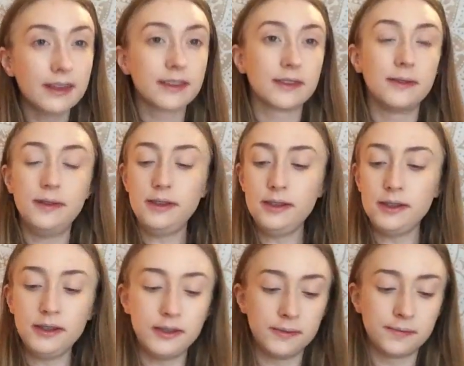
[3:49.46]
this.
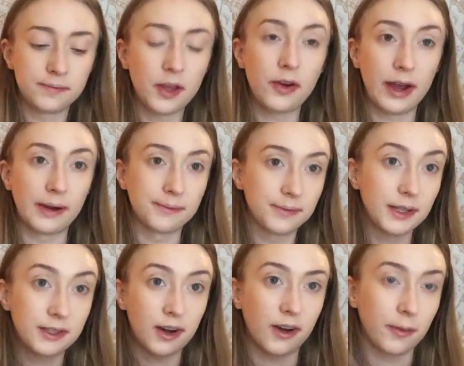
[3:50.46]
Okay,
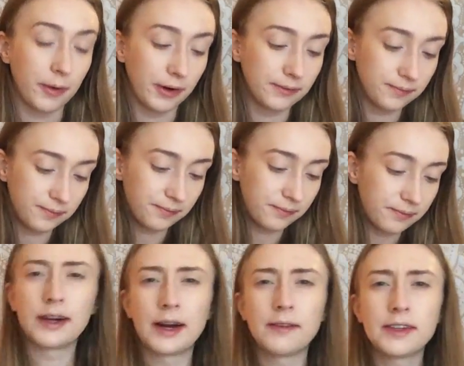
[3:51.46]
let's talk about it.
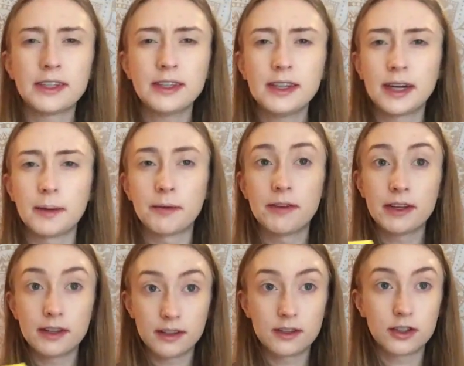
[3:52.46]
So I never said the name of
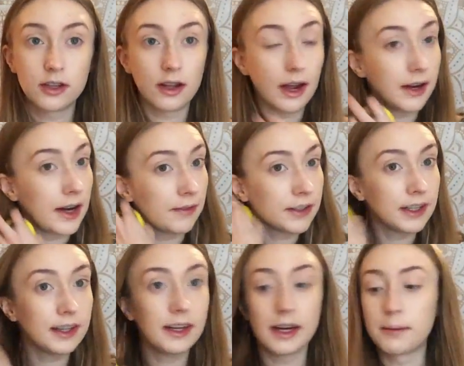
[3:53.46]

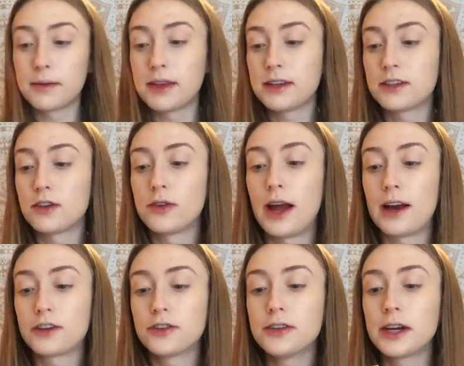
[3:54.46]
this. So the
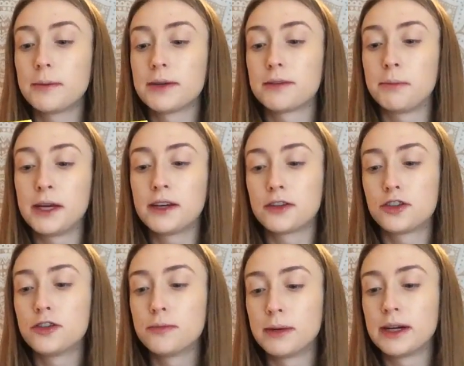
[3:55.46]
actual name is
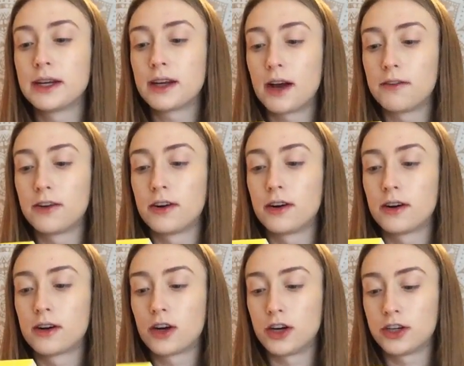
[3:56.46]
Pikachu Mini Cover
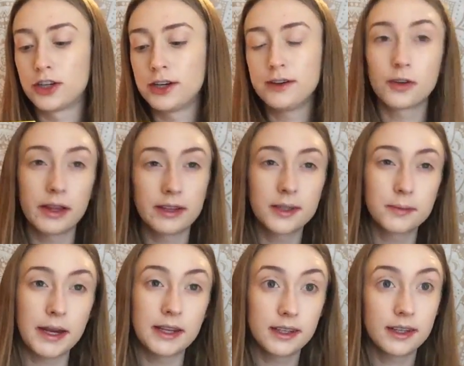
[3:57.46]
Cushion. So this is
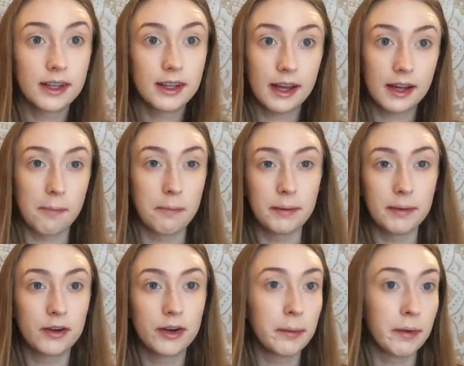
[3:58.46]
basically like a
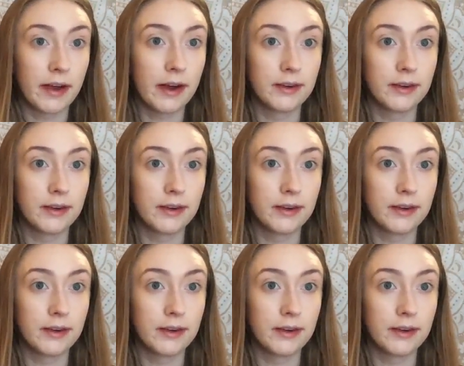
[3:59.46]
BB cream, a